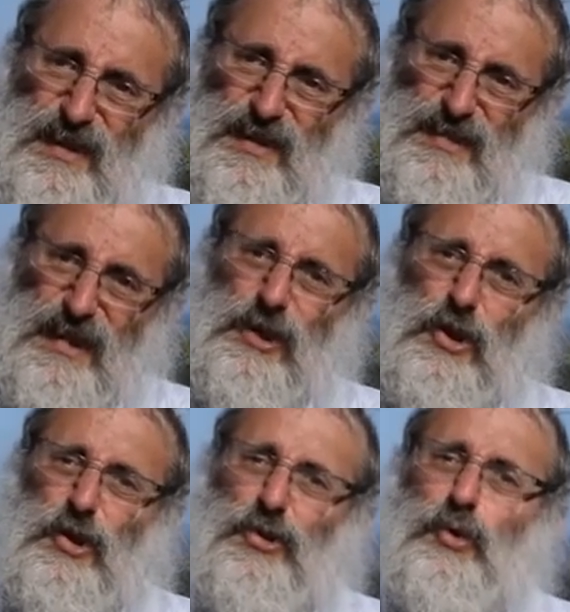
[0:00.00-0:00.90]
then you
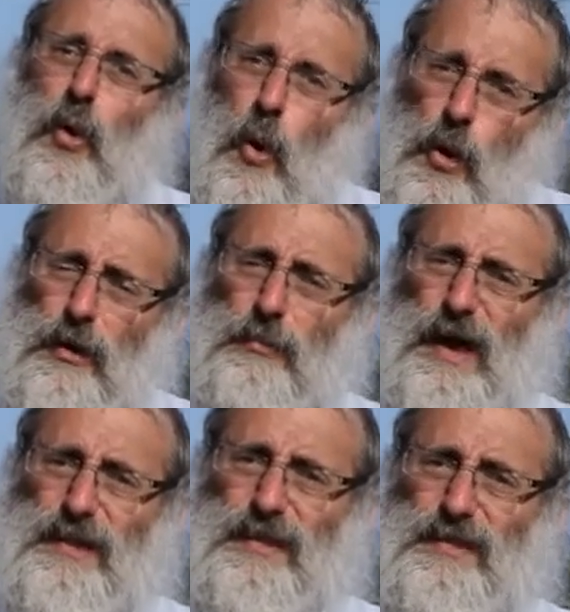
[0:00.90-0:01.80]
should talk
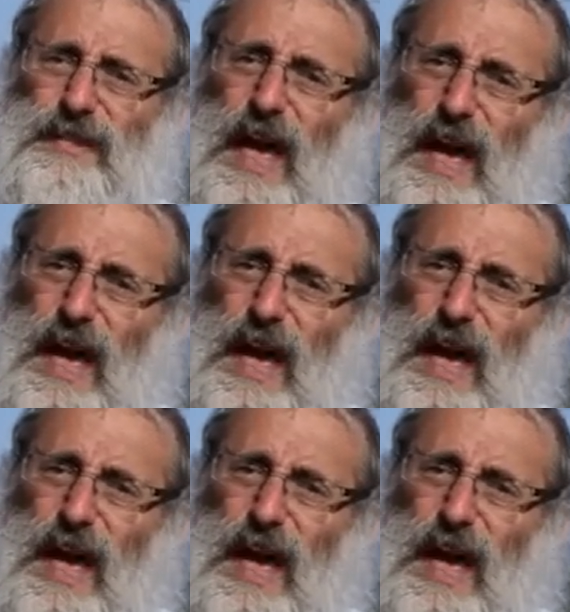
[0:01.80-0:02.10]
about it to